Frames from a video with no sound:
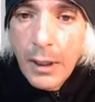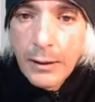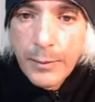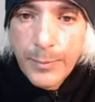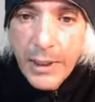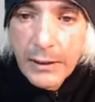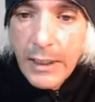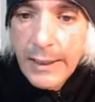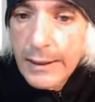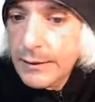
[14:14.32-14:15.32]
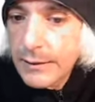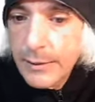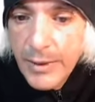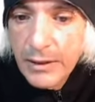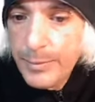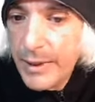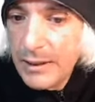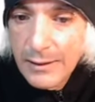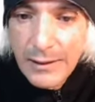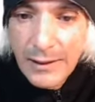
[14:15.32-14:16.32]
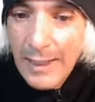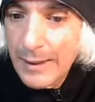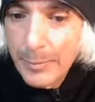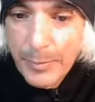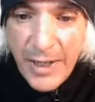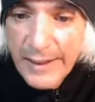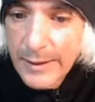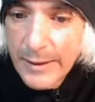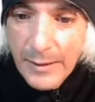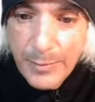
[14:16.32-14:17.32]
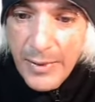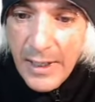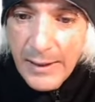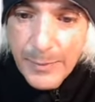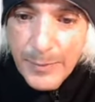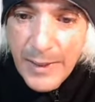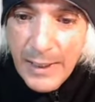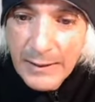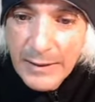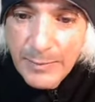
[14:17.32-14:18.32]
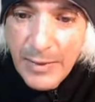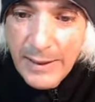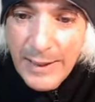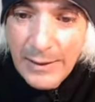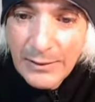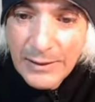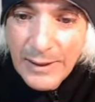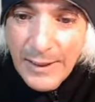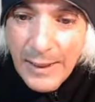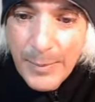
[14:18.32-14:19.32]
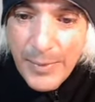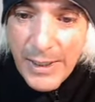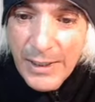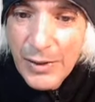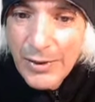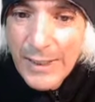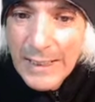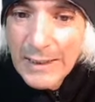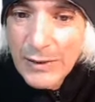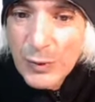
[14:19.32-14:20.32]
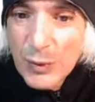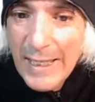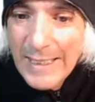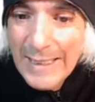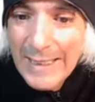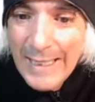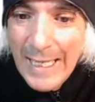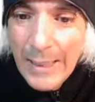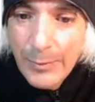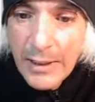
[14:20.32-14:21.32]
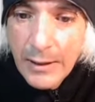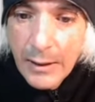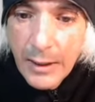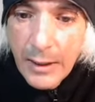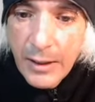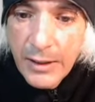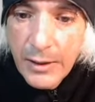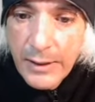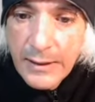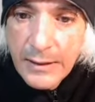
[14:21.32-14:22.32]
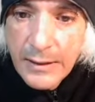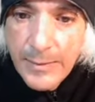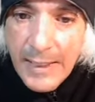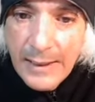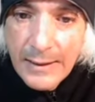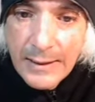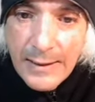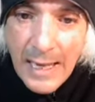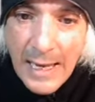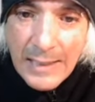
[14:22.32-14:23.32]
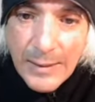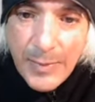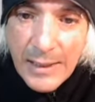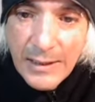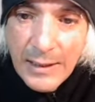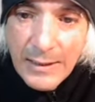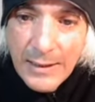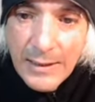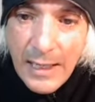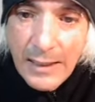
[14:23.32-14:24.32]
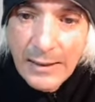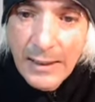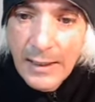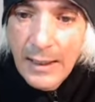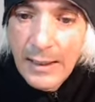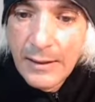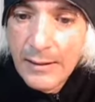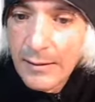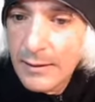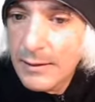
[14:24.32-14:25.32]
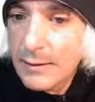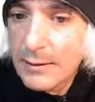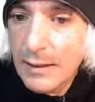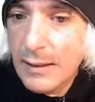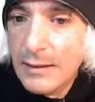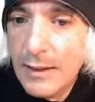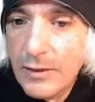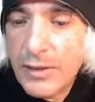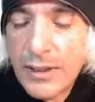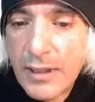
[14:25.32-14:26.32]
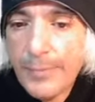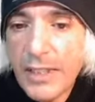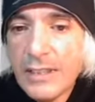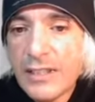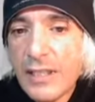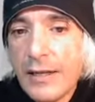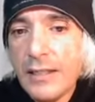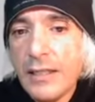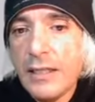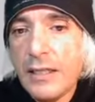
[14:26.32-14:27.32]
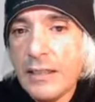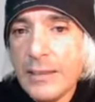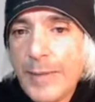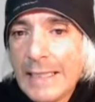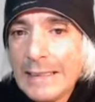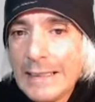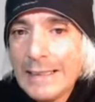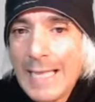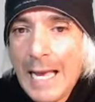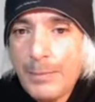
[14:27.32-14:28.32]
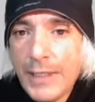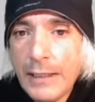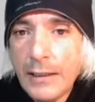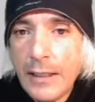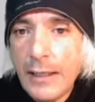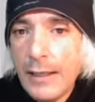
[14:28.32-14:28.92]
And, but like it's, but, but, like, but but, but, spit it out, Sonny. But Uranus is right in the game here. Uranus is making this aspect to his sun. And Uranus is, you know, something sudden and unexpected is happening.